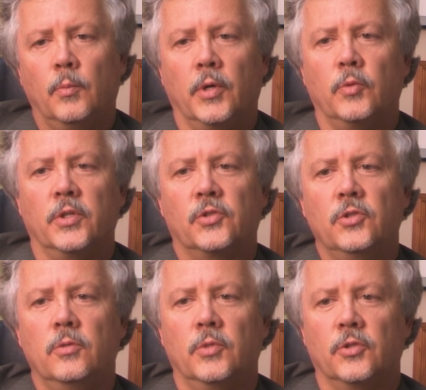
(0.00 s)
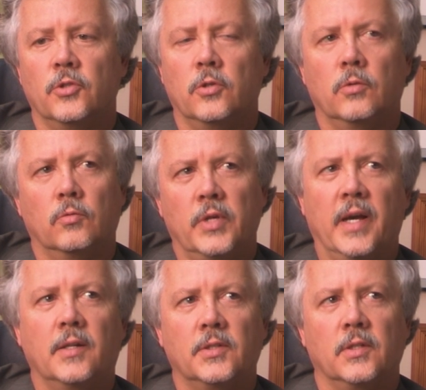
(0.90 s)
But we assume there's no
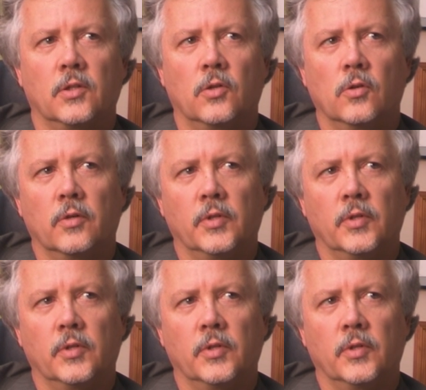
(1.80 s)
reality at the core